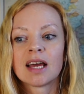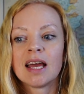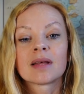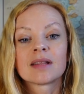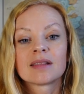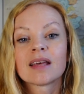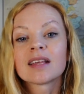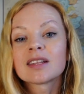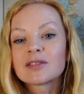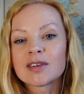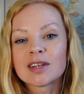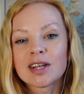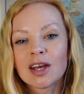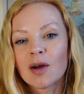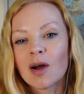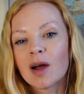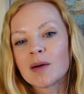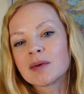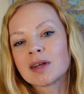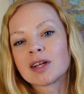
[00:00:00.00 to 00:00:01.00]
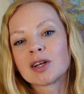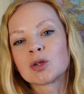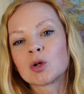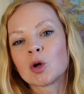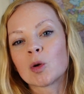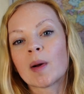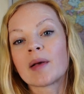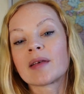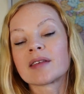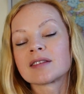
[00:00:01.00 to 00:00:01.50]
In this video, I'm going to
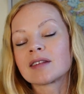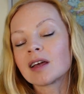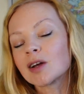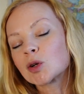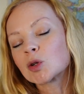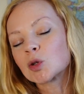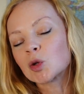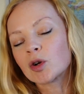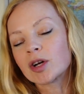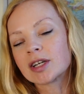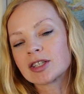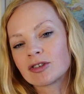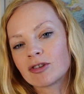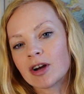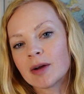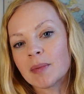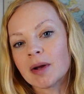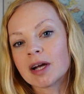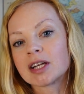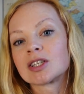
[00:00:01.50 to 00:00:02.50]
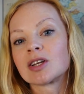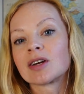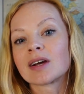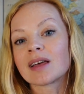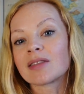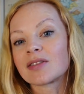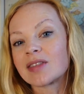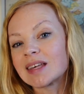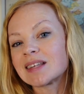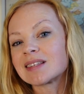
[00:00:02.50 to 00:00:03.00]
talk about the cycle touring trip I took
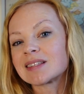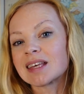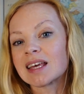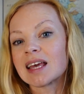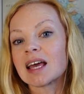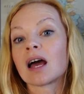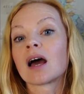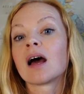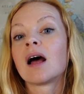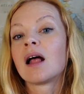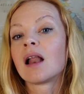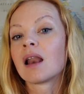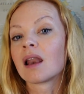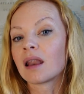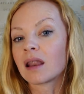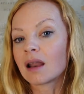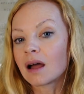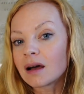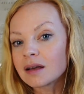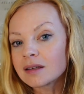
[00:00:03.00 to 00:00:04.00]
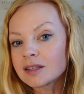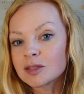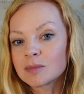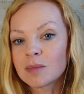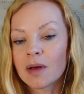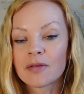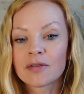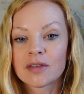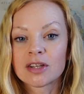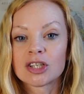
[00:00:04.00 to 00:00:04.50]
this year, last
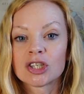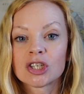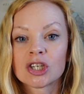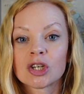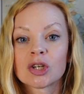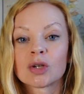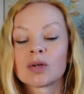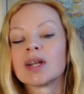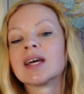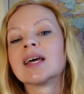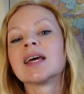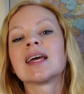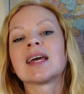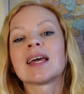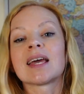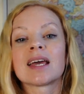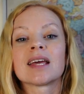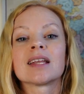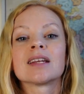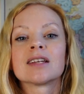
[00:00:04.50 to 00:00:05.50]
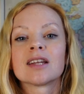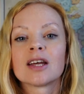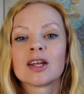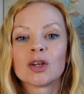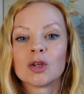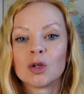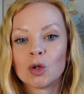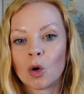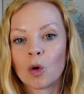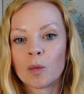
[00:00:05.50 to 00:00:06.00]
month in June, in
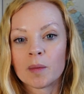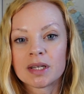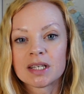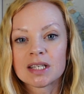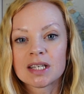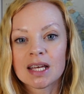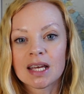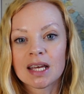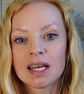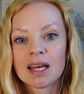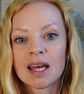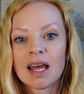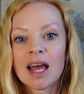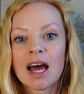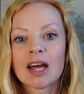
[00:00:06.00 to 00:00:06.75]
Normandy.